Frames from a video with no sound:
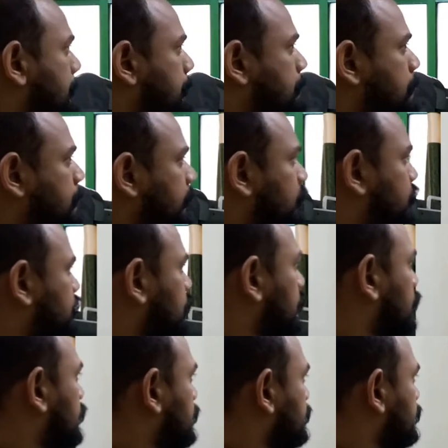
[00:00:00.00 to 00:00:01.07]

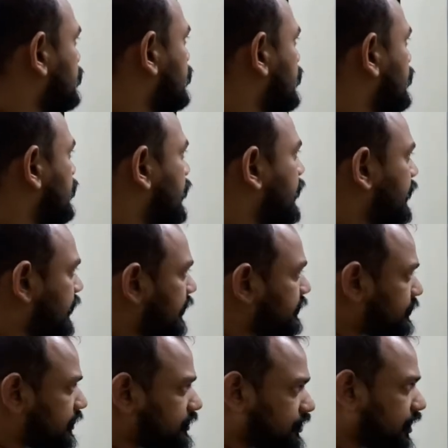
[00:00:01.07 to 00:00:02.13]
So in
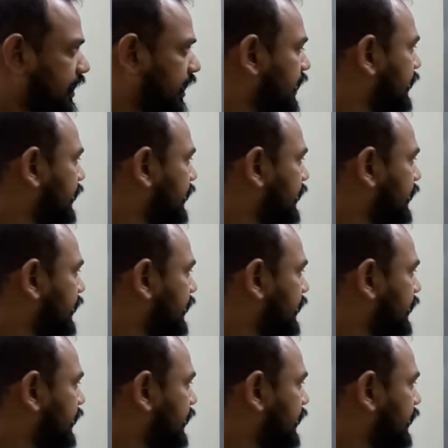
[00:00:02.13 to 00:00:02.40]
such a case